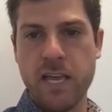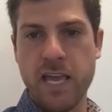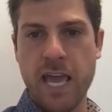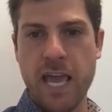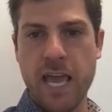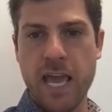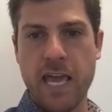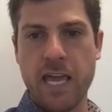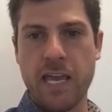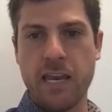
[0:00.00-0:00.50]

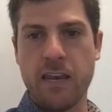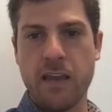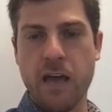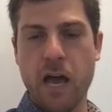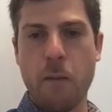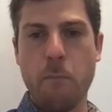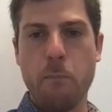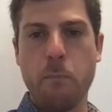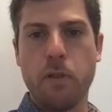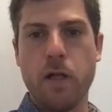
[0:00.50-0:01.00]
and
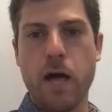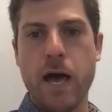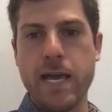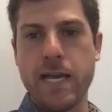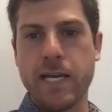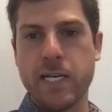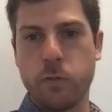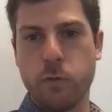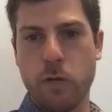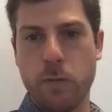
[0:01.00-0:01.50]
apply
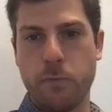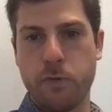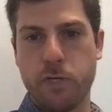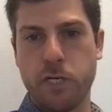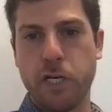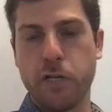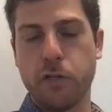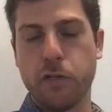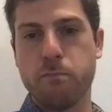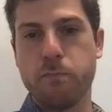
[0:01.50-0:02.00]
it to a
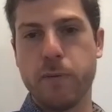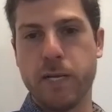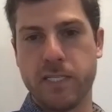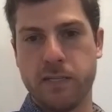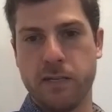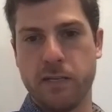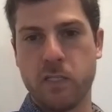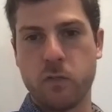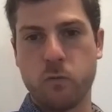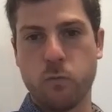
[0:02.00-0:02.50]
particular
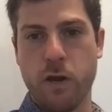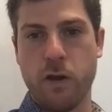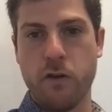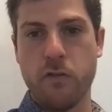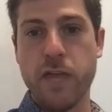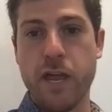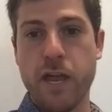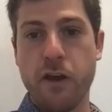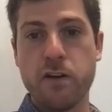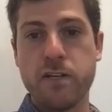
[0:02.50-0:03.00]
business where
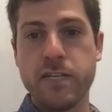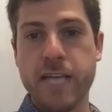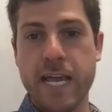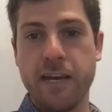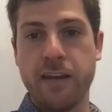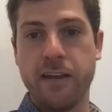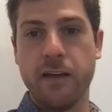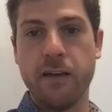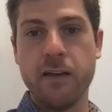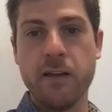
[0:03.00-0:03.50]
their
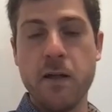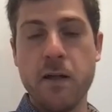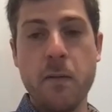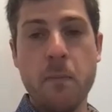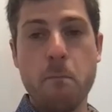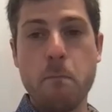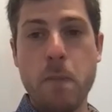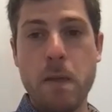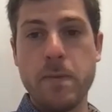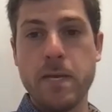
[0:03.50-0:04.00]
data
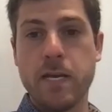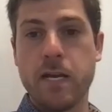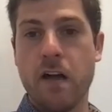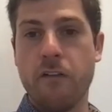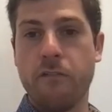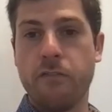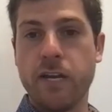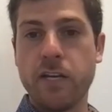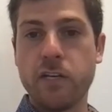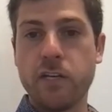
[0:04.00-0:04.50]
may be
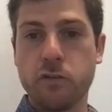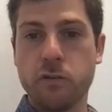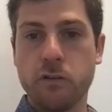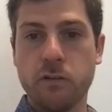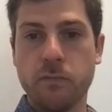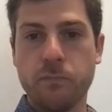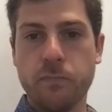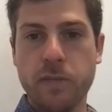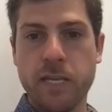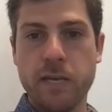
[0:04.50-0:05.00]
confidential,